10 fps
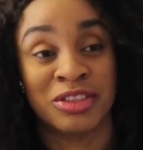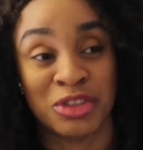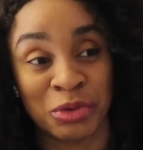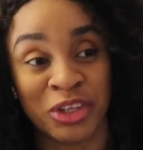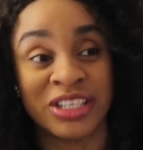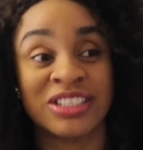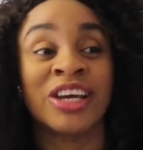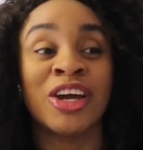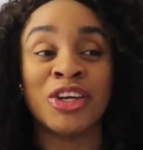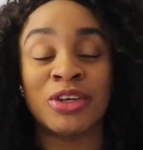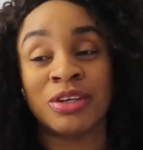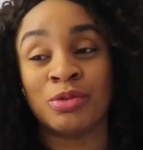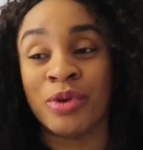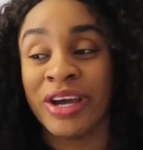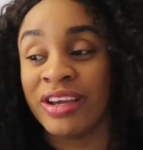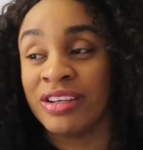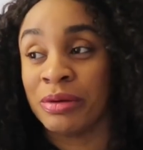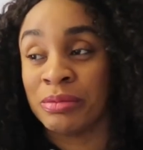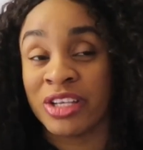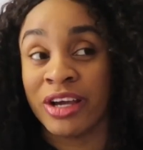To be honest, you can wear
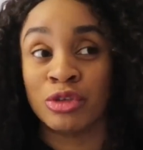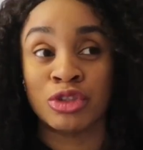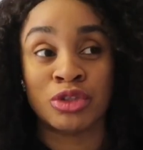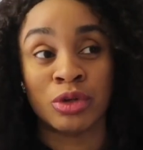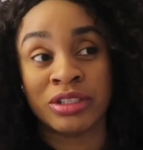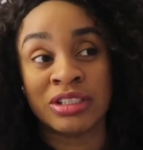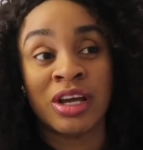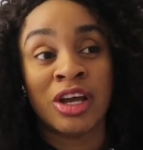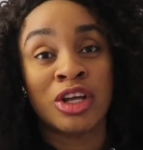cycle shorts